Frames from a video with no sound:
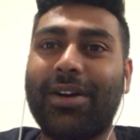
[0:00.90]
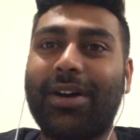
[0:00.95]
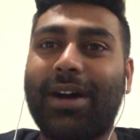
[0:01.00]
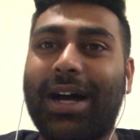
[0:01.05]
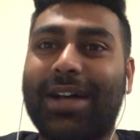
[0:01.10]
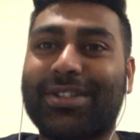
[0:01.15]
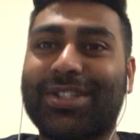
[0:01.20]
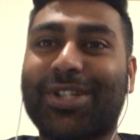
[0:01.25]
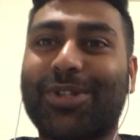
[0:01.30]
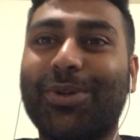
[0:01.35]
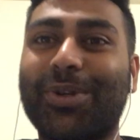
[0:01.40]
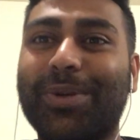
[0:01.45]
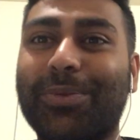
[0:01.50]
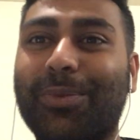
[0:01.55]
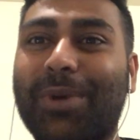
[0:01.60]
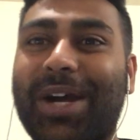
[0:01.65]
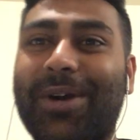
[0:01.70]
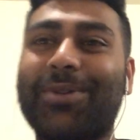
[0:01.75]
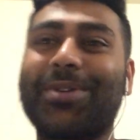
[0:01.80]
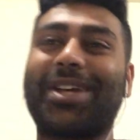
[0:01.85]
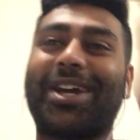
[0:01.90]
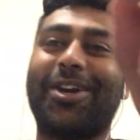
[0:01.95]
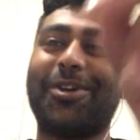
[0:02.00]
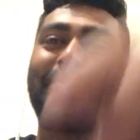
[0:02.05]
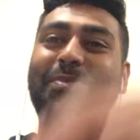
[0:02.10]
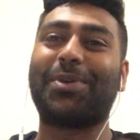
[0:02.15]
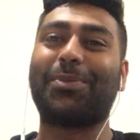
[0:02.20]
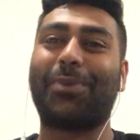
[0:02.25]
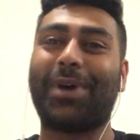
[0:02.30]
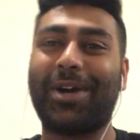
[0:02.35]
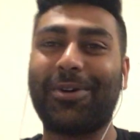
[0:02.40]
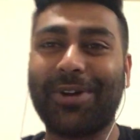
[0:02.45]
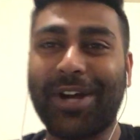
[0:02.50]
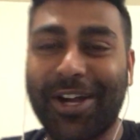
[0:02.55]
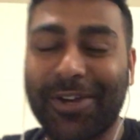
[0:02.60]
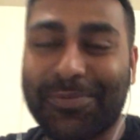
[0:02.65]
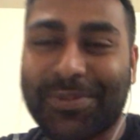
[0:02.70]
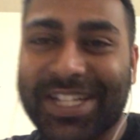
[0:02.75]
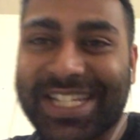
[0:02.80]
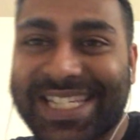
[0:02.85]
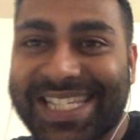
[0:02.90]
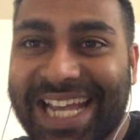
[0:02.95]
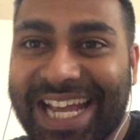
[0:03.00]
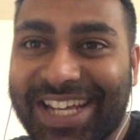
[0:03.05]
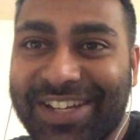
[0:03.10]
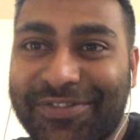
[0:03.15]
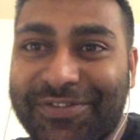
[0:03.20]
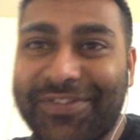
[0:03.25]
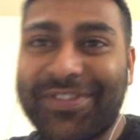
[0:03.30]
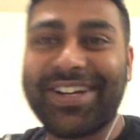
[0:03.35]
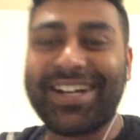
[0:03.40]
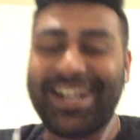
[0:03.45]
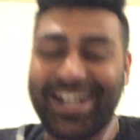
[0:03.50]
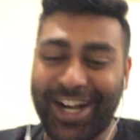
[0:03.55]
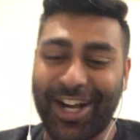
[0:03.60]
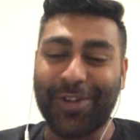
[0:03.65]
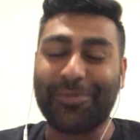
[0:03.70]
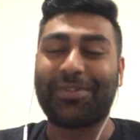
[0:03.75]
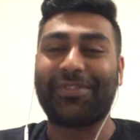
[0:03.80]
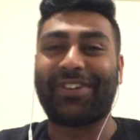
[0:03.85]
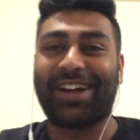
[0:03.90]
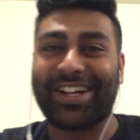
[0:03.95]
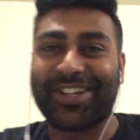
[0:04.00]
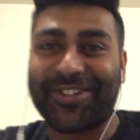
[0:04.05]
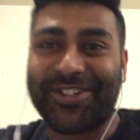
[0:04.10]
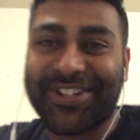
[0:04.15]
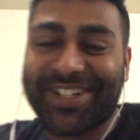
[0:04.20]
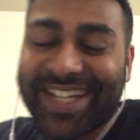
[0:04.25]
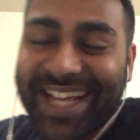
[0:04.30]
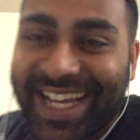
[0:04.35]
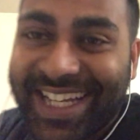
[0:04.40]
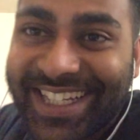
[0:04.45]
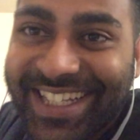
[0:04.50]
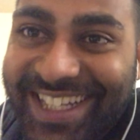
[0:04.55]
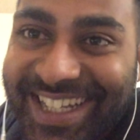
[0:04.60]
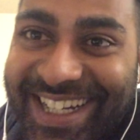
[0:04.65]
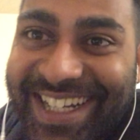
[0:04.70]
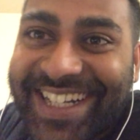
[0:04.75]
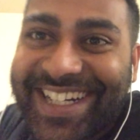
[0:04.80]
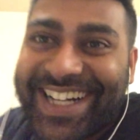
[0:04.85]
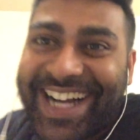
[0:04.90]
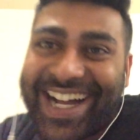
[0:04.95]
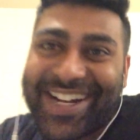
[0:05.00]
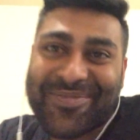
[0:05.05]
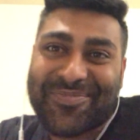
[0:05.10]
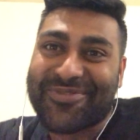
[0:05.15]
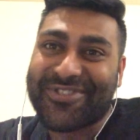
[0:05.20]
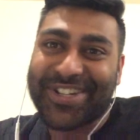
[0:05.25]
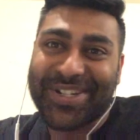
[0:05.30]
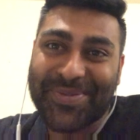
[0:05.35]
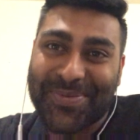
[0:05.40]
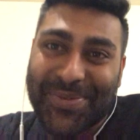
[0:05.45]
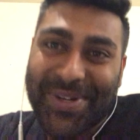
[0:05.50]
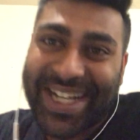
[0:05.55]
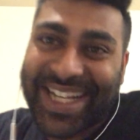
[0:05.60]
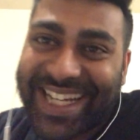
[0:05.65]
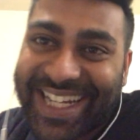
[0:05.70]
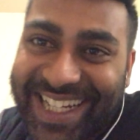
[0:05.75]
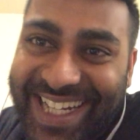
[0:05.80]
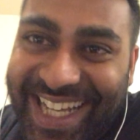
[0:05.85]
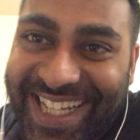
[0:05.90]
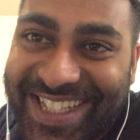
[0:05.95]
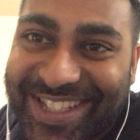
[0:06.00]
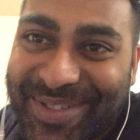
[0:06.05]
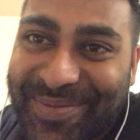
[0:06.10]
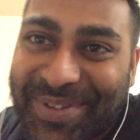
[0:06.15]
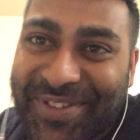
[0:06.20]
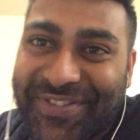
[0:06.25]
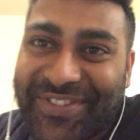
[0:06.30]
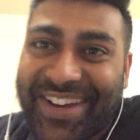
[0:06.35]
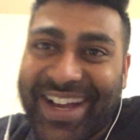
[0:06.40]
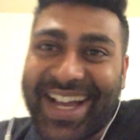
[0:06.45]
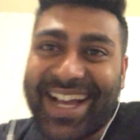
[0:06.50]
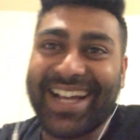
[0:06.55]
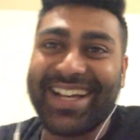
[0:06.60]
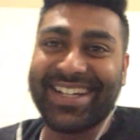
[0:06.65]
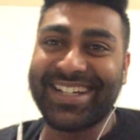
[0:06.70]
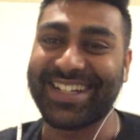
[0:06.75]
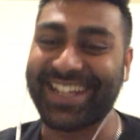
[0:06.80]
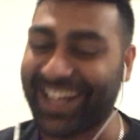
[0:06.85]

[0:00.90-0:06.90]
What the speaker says: How's it going, world? Hope you're well, hope you're safe, hope you've had a good day. I had a pretty wicked day, to be fair.